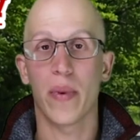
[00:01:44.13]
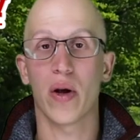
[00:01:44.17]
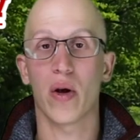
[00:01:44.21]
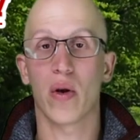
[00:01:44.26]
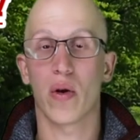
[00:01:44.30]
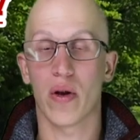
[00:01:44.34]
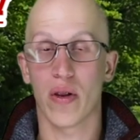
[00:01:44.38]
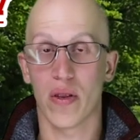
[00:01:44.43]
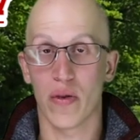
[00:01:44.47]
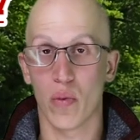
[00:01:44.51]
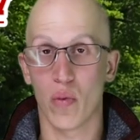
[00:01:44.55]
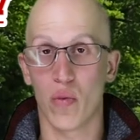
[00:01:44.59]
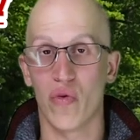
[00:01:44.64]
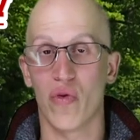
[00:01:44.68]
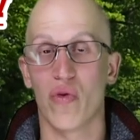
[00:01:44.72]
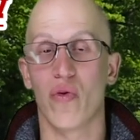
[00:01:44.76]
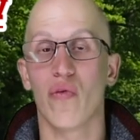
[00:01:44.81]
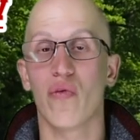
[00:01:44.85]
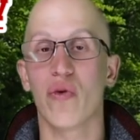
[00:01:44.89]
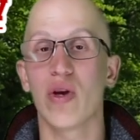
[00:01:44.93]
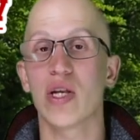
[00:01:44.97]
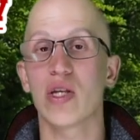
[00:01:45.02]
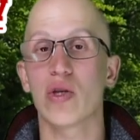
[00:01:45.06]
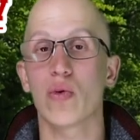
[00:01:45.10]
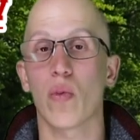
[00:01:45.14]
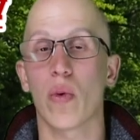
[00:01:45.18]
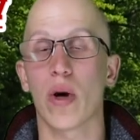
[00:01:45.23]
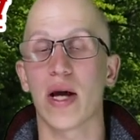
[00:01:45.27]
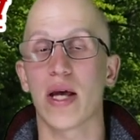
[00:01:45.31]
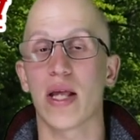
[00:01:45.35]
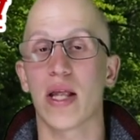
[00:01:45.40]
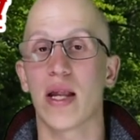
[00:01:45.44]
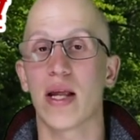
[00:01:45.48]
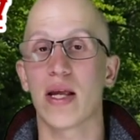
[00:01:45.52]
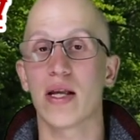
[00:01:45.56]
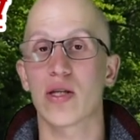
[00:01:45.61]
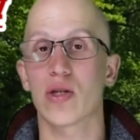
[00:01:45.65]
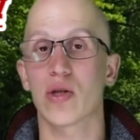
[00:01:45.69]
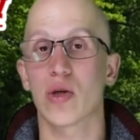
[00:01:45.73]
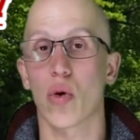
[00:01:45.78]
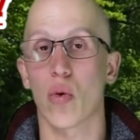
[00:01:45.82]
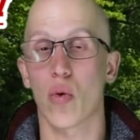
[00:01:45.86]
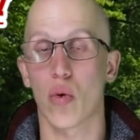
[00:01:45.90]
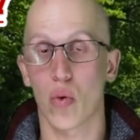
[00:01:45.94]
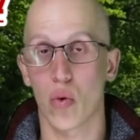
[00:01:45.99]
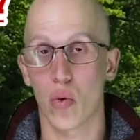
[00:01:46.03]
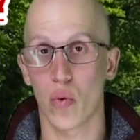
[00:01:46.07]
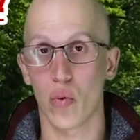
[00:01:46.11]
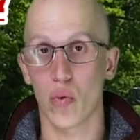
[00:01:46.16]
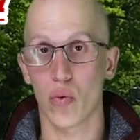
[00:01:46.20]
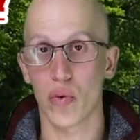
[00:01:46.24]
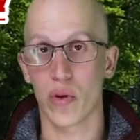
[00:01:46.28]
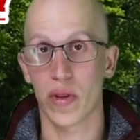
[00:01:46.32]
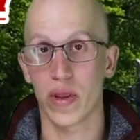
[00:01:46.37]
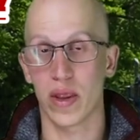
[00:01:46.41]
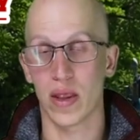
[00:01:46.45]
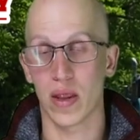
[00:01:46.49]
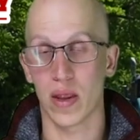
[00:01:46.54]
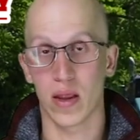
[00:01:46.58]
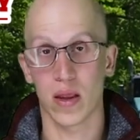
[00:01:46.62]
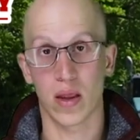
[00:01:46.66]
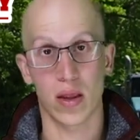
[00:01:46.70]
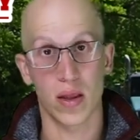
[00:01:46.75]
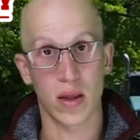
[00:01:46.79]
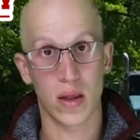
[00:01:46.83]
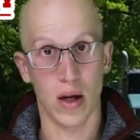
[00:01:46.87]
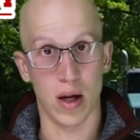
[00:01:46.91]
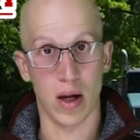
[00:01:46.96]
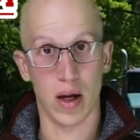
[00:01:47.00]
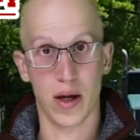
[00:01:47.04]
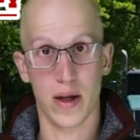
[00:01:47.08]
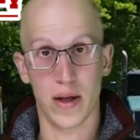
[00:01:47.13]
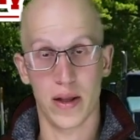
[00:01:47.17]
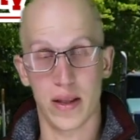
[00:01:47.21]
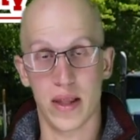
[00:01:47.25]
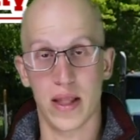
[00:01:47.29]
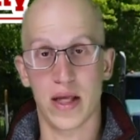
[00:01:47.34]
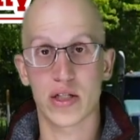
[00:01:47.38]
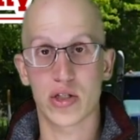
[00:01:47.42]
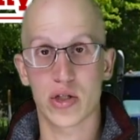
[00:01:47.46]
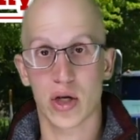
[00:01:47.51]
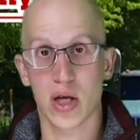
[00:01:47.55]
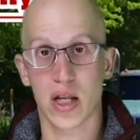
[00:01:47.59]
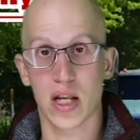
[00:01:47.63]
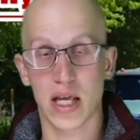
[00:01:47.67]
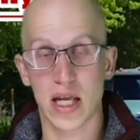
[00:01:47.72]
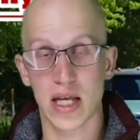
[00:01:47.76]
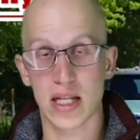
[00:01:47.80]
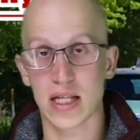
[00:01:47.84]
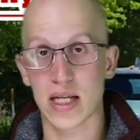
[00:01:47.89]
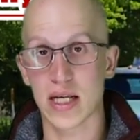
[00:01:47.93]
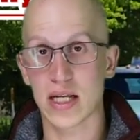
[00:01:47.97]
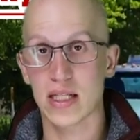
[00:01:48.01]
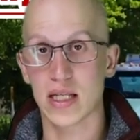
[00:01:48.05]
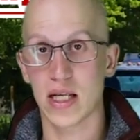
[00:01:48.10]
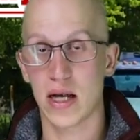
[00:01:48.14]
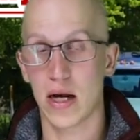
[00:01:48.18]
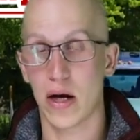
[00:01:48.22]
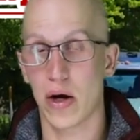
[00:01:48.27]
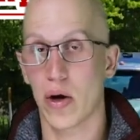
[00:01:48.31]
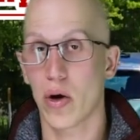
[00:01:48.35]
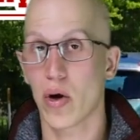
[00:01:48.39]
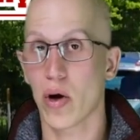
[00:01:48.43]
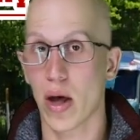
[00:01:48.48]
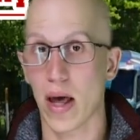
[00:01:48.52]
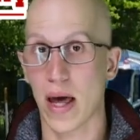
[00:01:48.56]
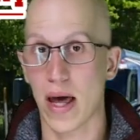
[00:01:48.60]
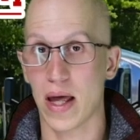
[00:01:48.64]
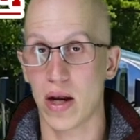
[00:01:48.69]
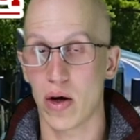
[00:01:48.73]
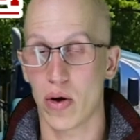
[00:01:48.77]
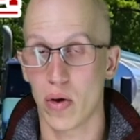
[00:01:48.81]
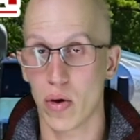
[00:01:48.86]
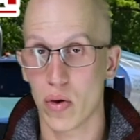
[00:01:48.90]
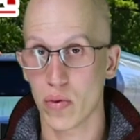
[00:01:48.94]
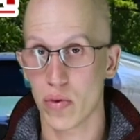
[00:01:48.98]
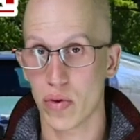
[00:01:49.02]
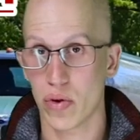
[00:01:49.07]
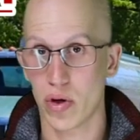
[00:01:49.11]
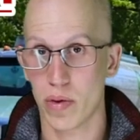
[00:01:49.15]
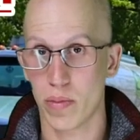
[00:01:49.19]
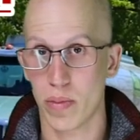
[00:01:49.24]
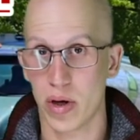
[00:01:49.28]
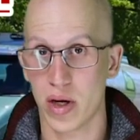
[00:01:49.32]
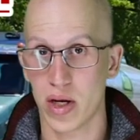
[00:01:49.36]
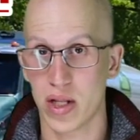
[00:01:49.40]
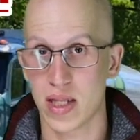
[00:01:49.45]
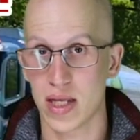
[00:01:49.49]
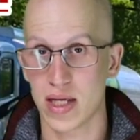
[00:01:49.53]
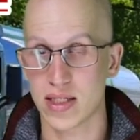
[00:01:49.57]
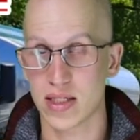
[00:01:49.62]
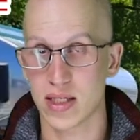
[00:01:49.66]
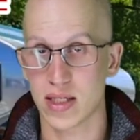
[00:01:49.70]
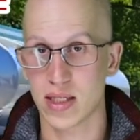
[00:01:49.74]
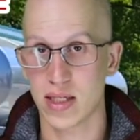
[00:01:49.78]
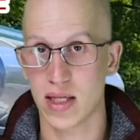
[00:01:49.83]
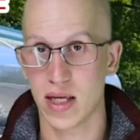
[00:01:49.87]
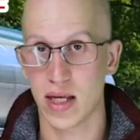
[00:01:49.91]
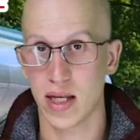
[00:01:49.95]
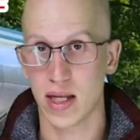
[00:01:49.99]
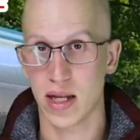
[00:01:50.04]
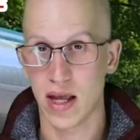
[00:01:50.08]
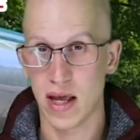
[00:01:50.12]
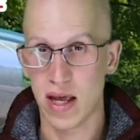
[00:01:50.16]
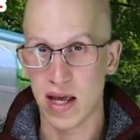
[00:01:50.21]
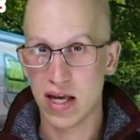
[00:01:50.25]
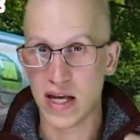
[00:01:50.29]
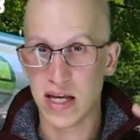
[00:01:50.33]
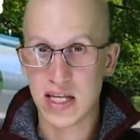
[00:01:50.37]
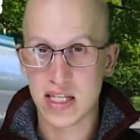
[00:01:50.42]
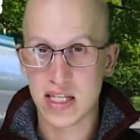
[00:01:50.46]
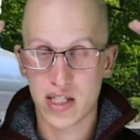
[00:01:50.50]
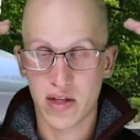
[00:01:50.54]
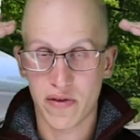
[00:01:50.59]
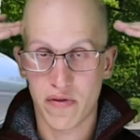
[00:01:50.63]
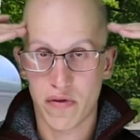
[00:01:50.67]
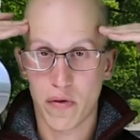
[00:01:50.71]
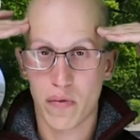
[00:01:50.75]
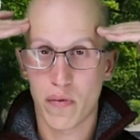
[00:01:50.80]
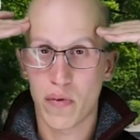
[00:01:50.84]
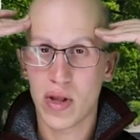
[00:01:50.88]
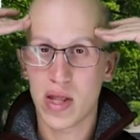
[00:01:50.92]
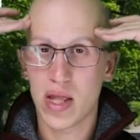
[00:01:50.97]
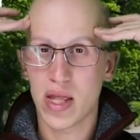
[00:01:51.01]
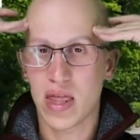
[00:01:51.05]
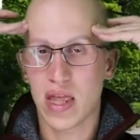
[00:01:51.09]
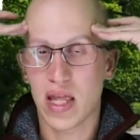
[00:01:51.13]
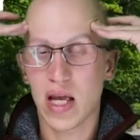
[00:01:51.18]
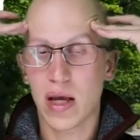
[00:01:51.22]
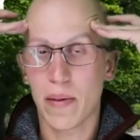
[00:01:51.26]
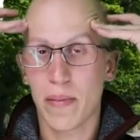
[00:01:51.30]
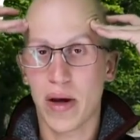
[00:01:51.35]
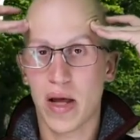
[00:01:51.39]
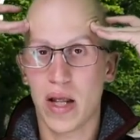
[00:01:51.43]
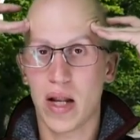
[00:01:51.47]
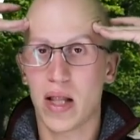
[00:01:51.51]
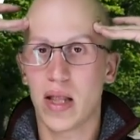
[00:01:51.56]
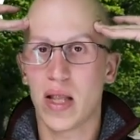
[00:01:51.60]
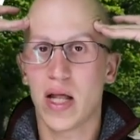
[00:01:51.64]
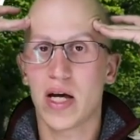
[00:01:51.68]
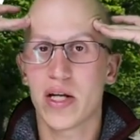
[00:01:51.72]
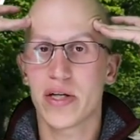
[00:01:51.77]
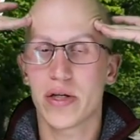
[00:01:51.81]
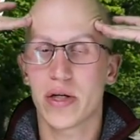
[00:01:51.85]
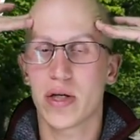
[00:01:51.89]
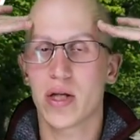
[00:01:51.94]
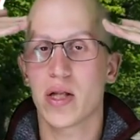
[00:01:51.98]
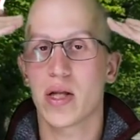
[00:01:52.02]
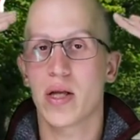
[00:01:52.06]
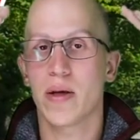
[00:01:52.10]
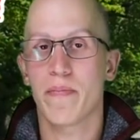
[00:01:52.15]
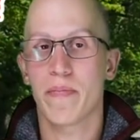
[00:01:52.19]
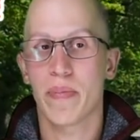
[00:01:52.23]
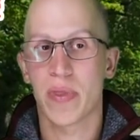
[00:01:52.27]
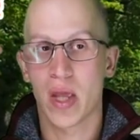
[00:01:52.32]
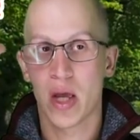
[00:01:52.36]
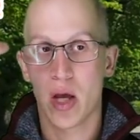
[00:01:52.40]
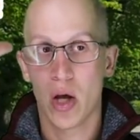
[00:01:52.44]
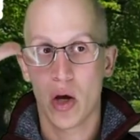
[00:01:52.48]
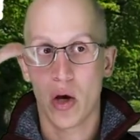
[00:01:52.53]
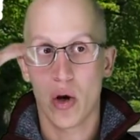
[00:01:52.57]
But the reason why it is so cool that you're gonna get tested at our own third-party testing site is, if you really think about it logically,